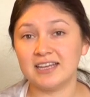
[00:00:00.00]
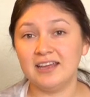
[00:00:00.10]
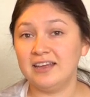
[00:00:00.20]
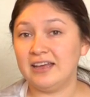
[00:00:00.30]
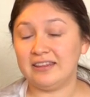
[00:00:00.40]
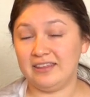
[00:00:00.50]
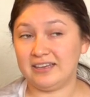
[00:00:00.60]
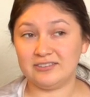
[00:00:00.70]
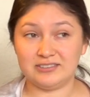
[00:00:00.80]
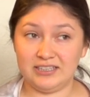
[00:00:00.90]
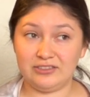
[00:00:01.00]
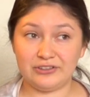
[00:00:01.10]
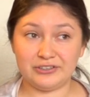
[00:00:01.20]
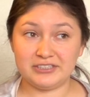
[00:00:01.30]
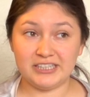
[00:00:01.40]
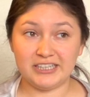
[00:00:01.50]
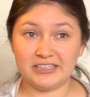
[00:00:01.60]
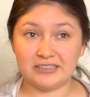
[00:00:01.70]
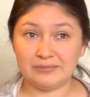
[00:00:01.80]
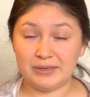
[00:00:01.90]
I think I was like
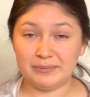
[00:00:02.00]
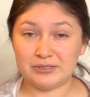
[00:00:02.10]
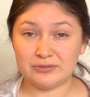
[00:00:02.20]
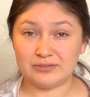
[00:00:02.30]
13, maybe,